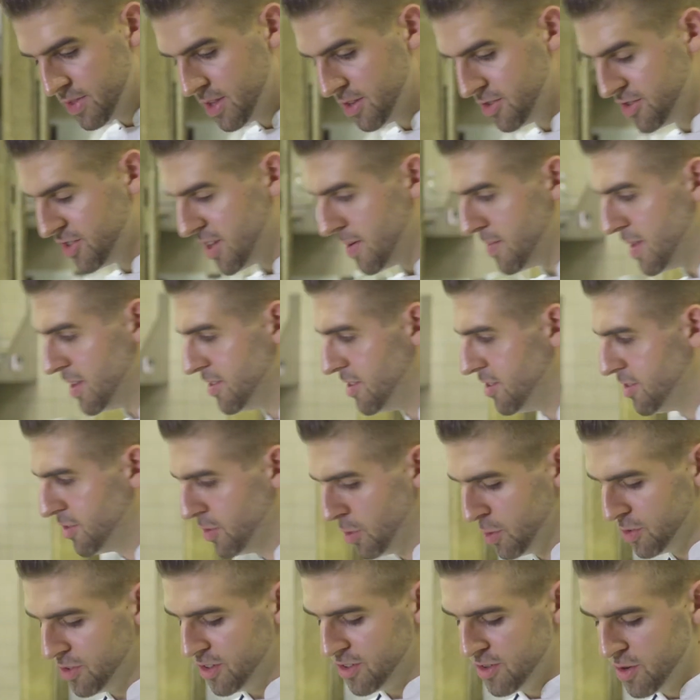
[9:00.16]
this gem lettuce
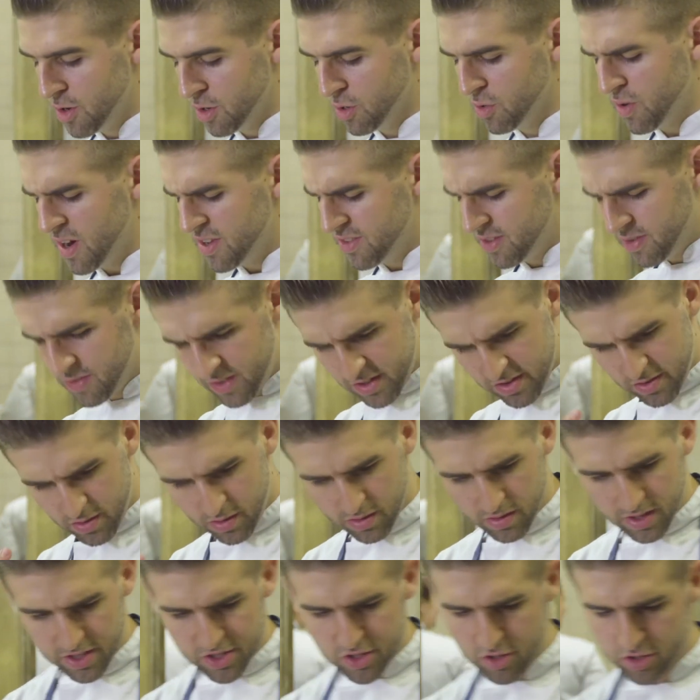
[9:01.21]
sauce, it's not aggressive. It's
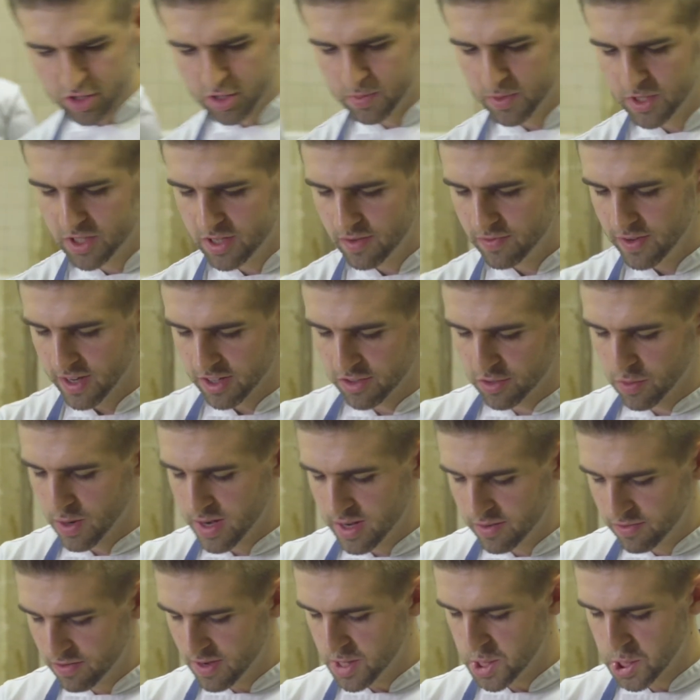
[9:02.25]
not specific to
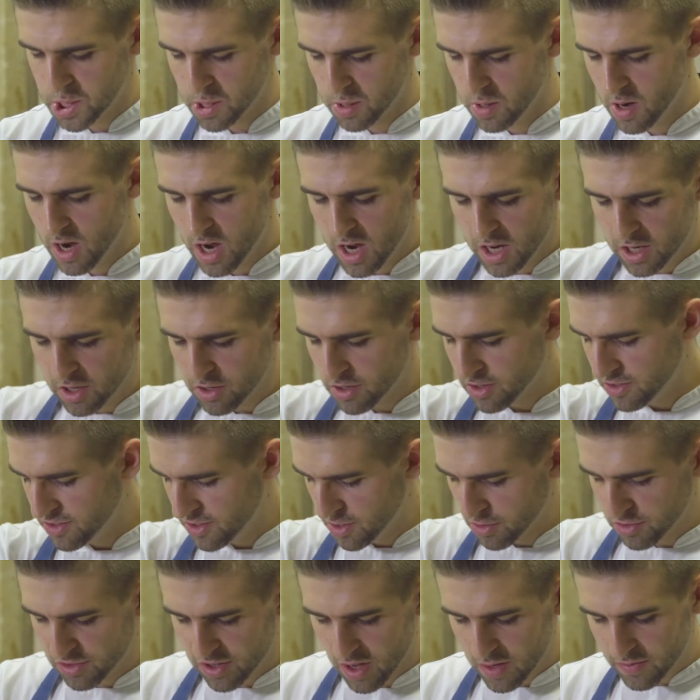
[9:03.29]
any fish. So you could
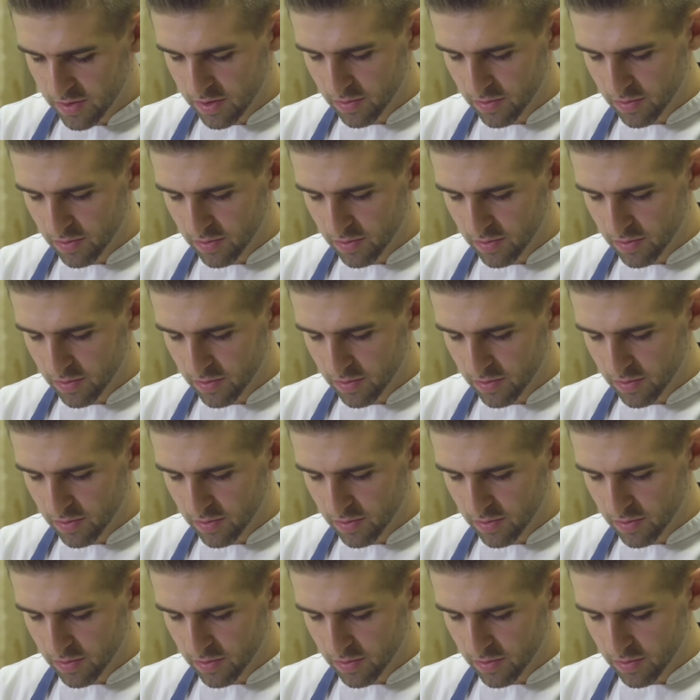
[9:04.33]
still serve it